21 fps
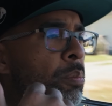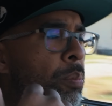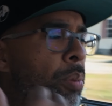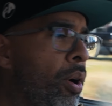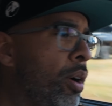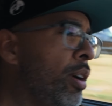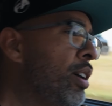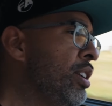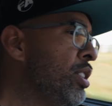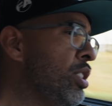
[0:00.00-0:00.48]

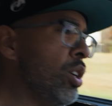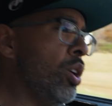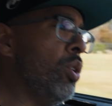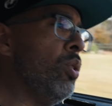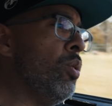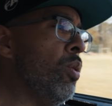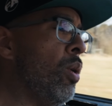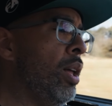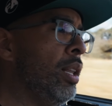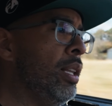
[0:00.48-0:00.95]
Part is a
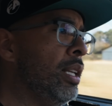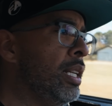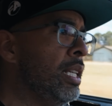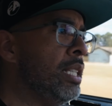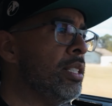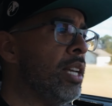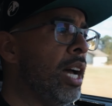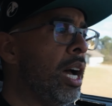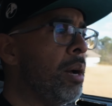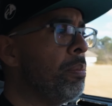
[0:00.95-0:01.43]

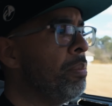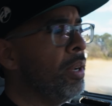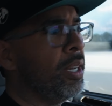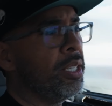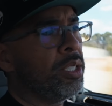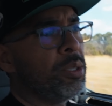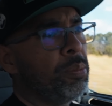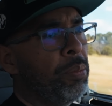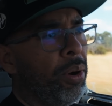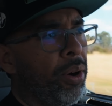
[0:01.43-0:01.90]
quality,
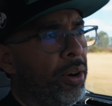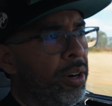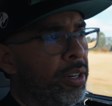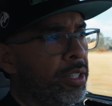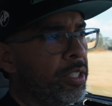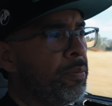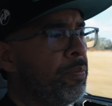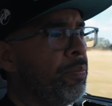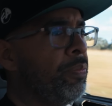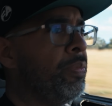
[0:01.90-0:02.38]
top-notch
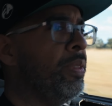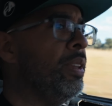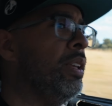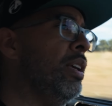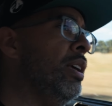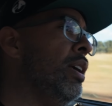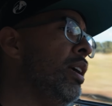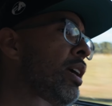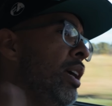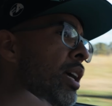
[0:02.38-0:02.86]
part,
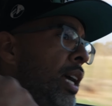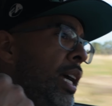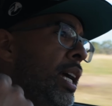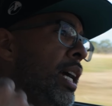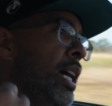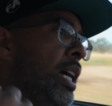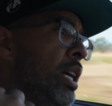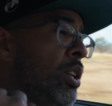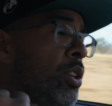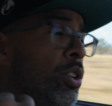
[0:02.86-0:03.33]

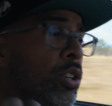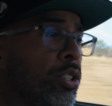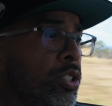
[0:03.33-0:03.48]
and